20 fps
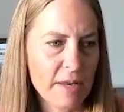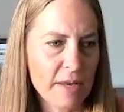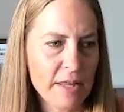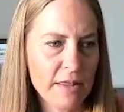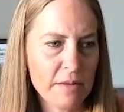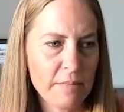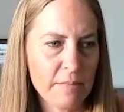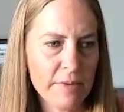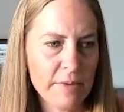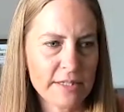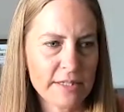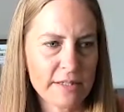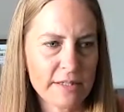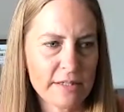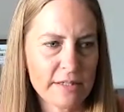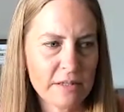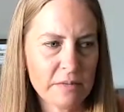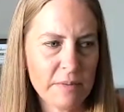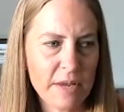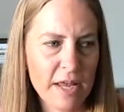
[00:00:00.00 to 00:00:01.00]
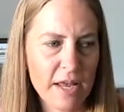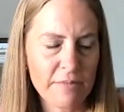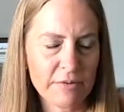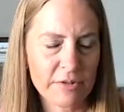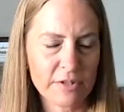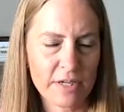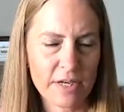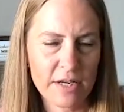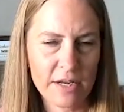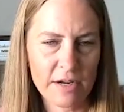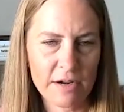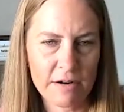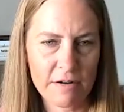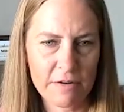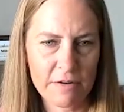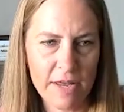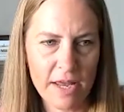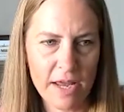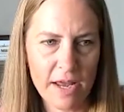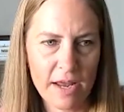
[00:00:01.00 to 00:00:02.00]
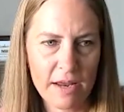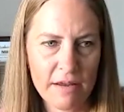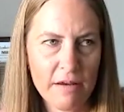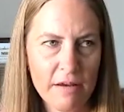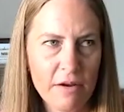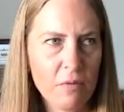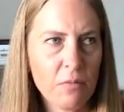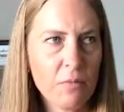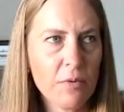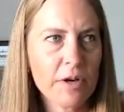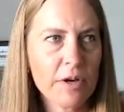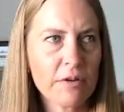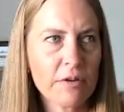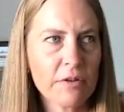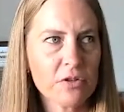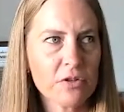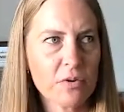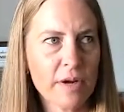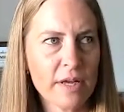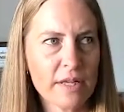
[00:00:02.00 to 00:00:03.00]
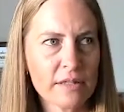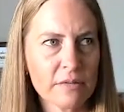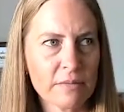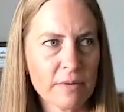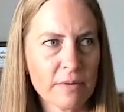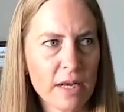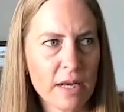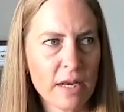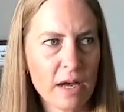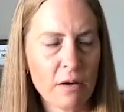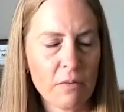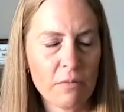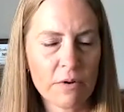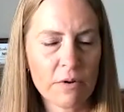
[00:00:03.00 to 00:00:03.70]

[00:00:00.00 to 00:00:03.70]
in the business to be able to hear, okay, what are the trends right now?